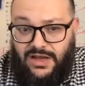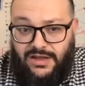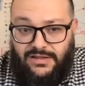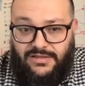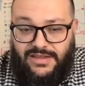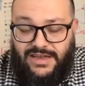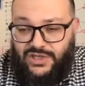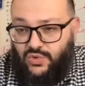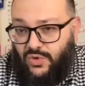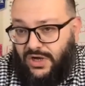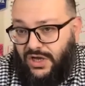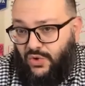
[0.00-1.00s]
And that's
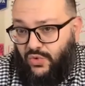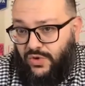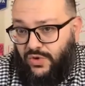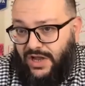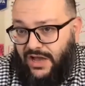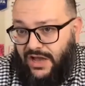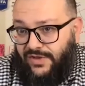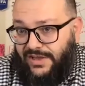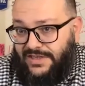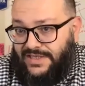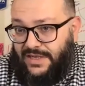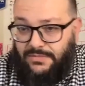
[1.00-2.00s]
why we're having
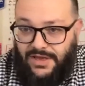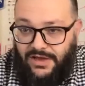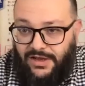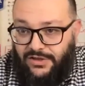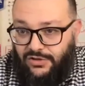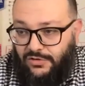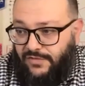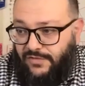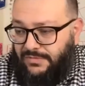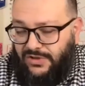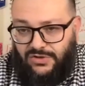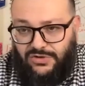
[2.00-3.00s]
some kind of,
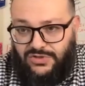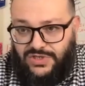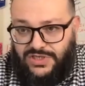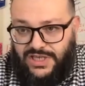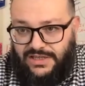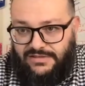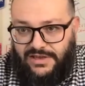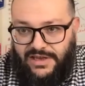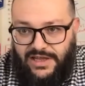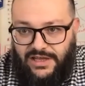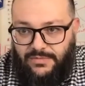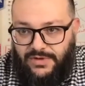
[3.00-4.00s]
I'm not going to say
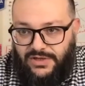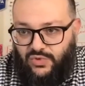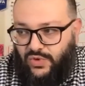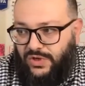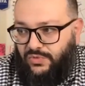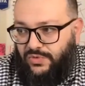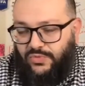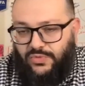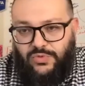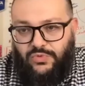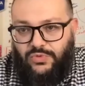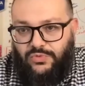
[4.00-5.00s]
delay, but
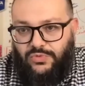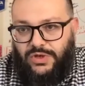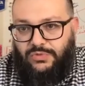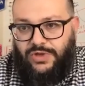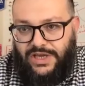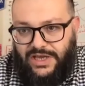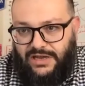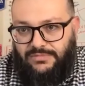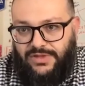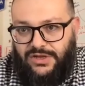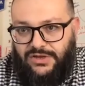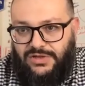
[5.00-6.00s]
we calm
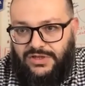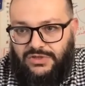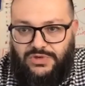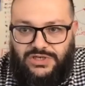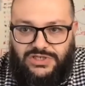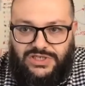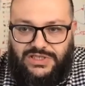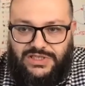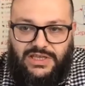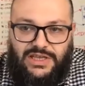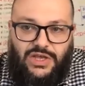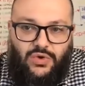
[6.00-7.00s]
down, and we're just
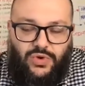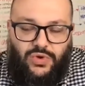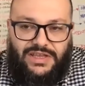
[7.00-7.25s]
waiting